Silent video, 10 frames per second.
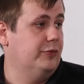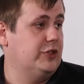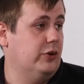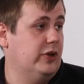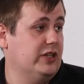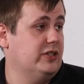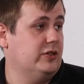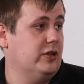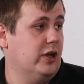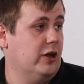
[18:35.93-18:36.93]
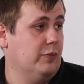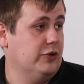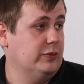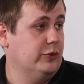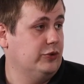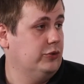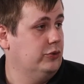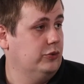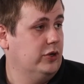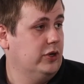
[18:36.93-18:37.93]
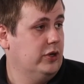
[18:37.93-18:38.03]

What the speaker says: so it is possible to